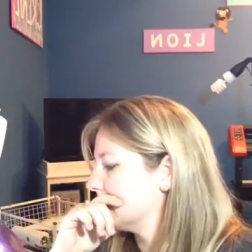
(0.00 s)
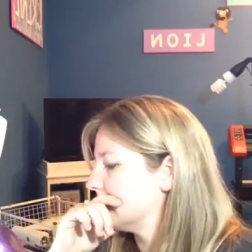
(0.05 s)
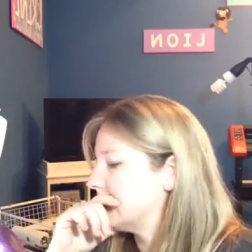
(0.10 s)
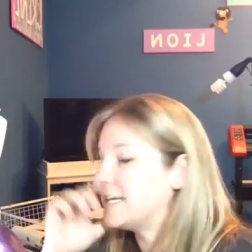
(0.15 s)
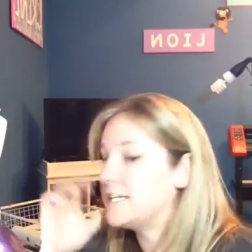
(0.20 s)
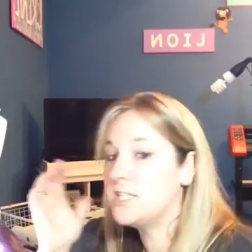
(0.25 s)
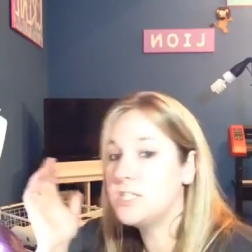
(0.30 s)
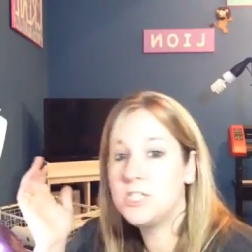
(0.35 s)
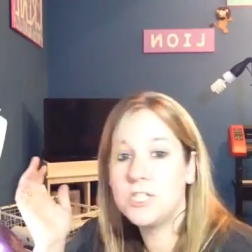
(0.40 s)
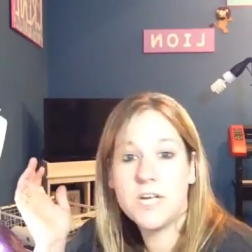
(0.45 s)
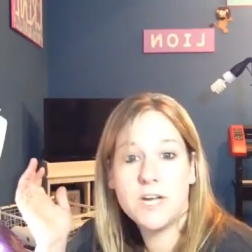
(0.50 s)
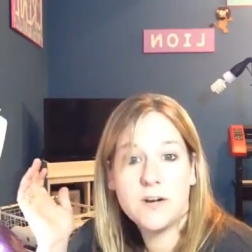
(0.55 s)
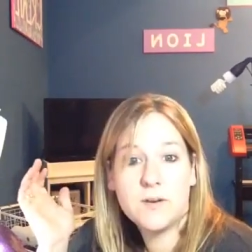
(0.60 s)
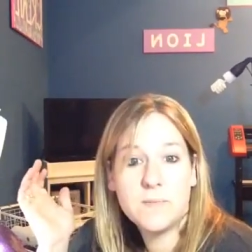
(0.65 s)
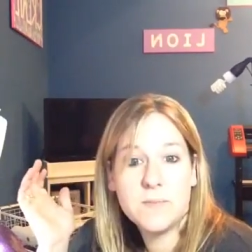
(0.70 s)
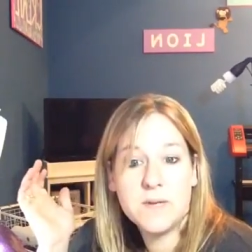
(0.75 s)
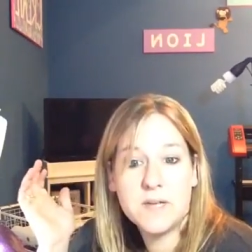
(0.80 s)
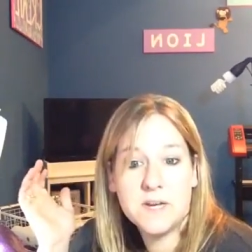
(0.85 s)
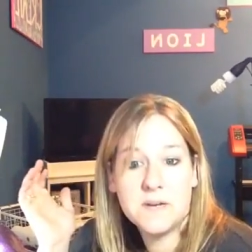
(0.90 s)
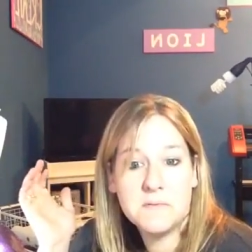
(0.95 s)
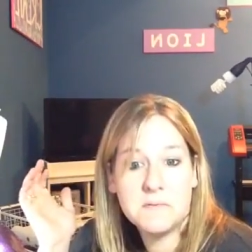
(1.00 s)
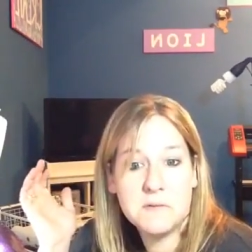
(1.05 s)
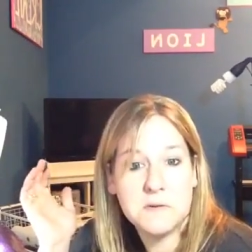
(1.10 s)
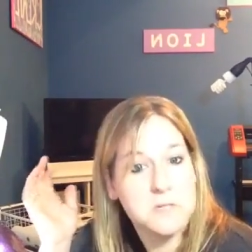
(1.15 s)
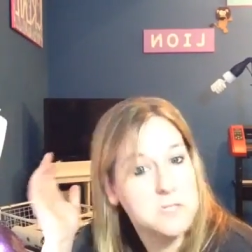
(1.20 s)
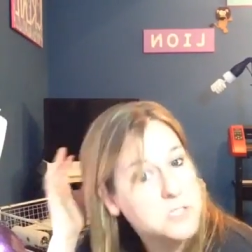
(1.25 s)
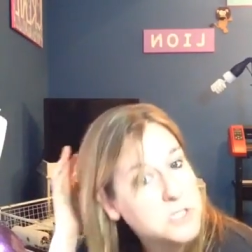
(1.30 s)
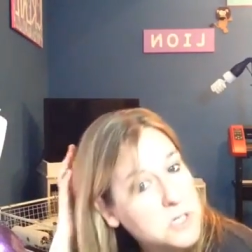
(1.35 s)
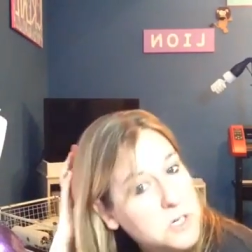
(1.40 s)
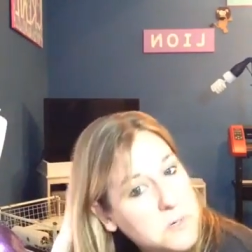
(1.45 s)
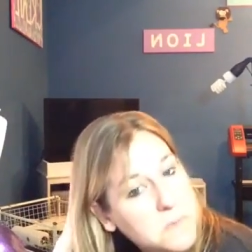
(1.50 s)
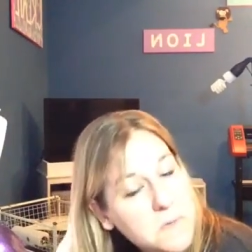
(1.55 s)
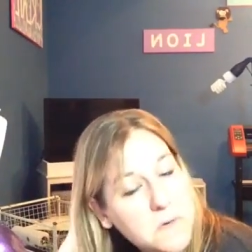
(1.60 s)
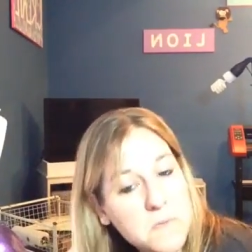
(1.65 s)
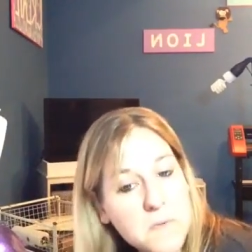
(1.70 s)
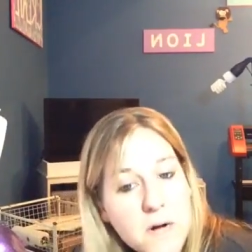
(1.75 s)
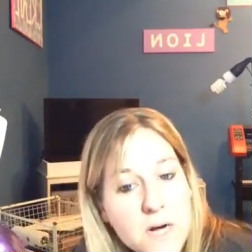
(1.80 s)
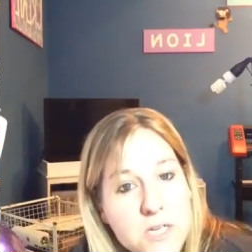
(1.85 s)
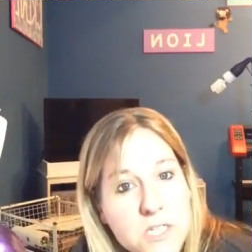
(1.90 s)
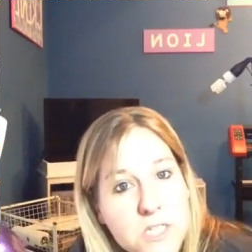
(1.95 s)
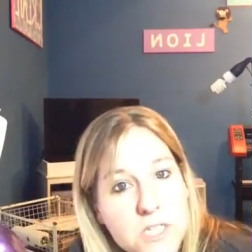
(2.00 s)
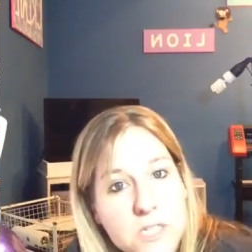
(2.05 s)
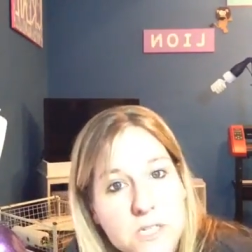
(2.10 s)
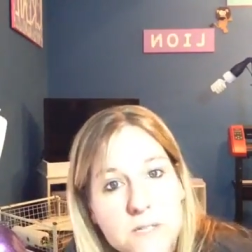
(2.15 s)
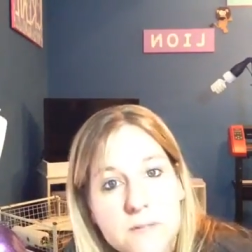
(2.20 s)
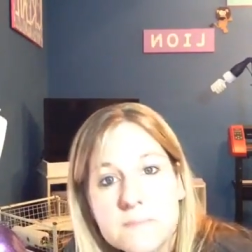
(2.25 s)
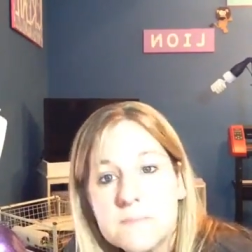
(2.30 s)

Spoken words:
And gentlemen, if there's gentlemen watching.